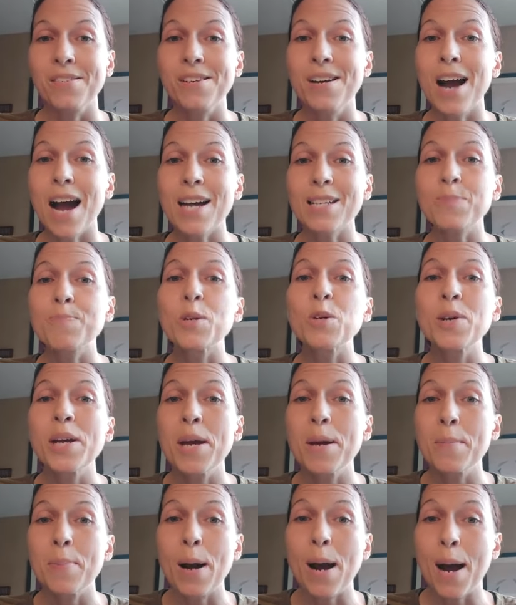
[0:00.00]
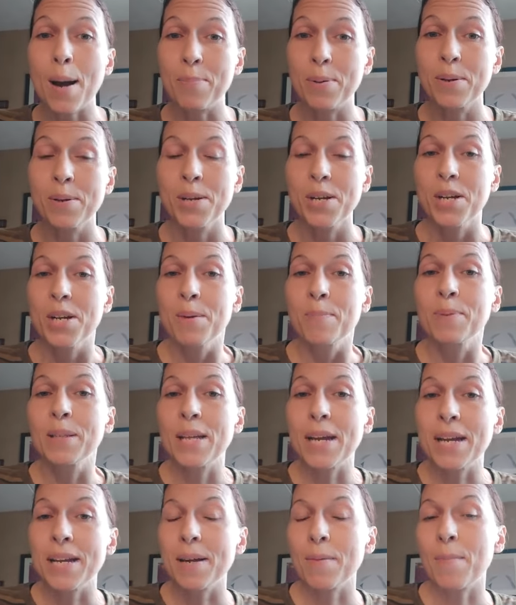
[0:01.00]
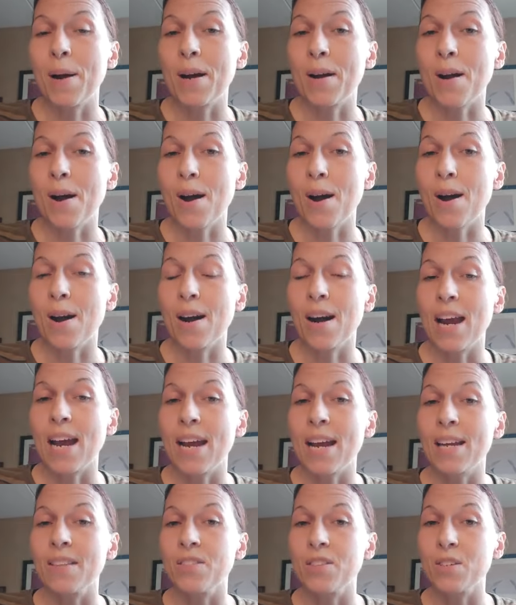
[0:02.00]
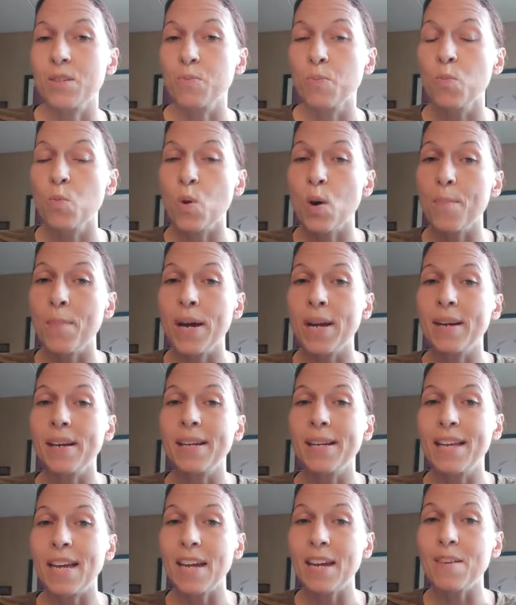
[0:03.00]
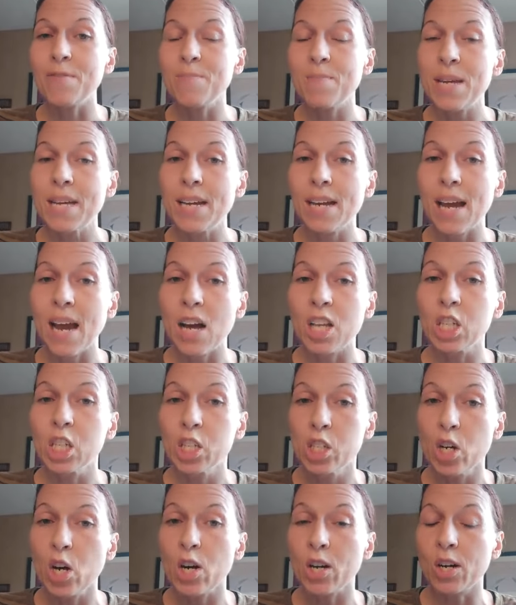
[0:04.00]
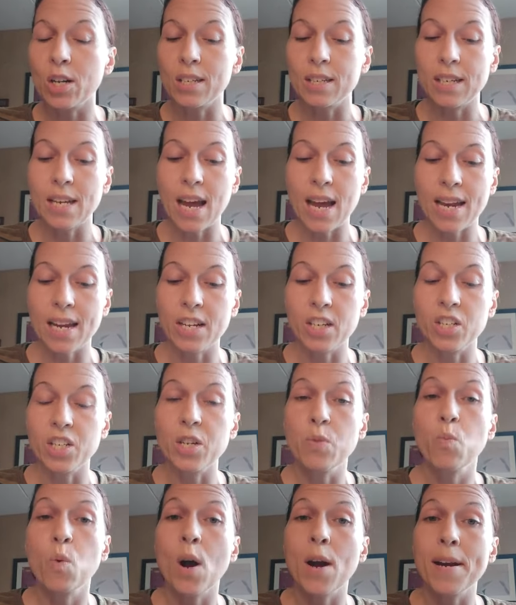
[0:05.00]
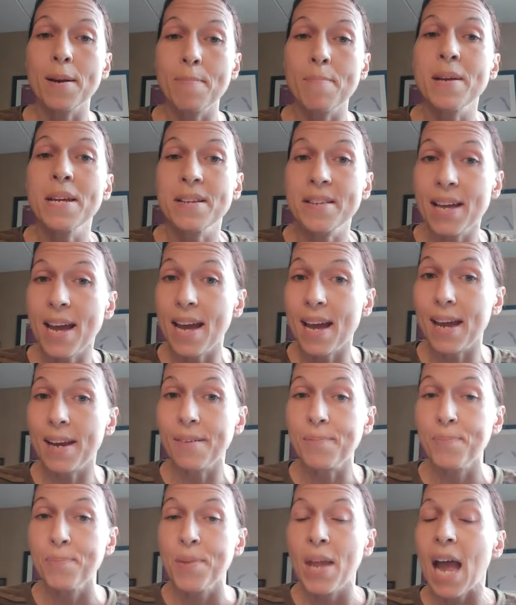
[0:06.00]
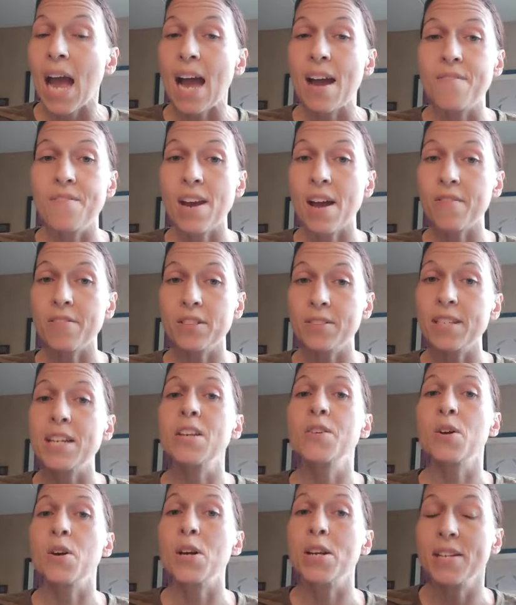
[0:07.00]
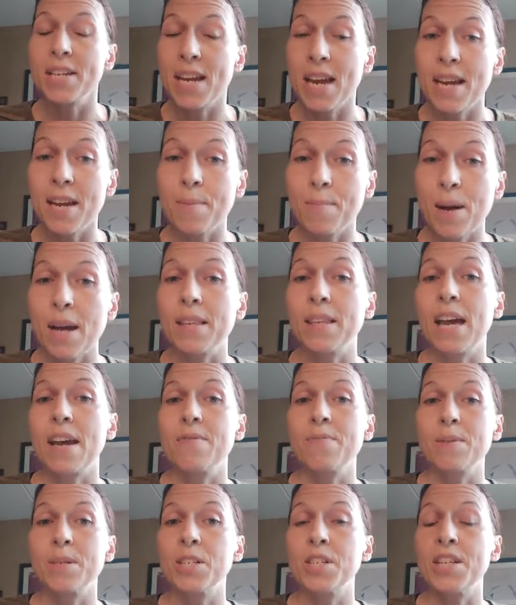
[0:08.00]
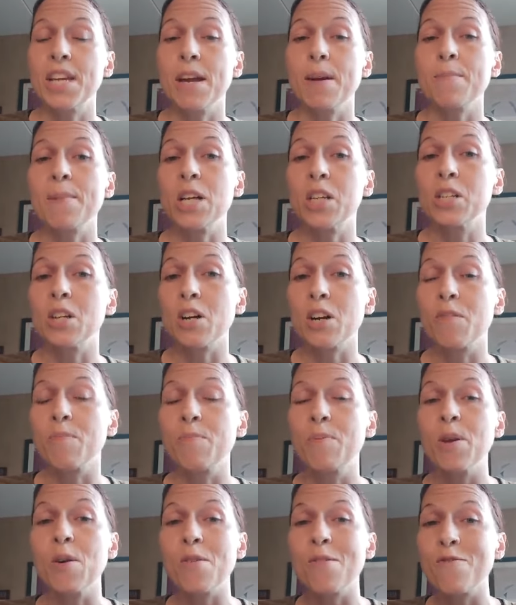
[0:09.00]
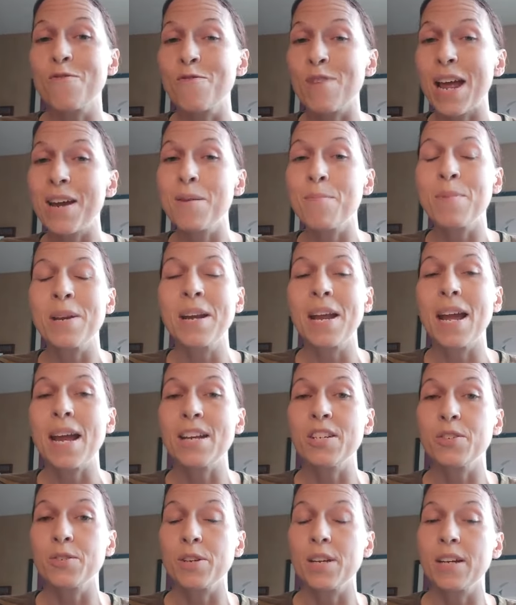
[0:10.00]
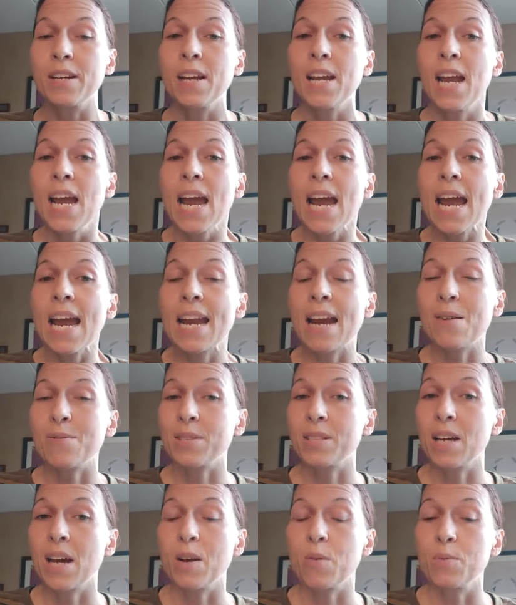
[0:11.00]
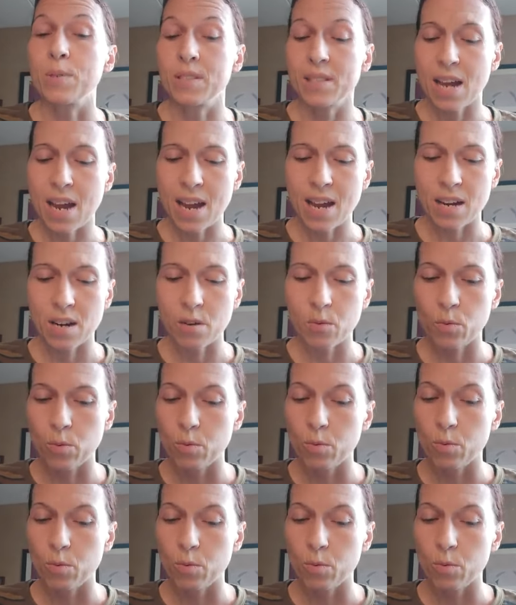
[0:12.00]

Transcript: gospel hip hop playing in my car and this woman gave me a look like she wanted me dead. I've never seen her a day in my life, but she gave me a look of pure venom and hatred. And I was like, was that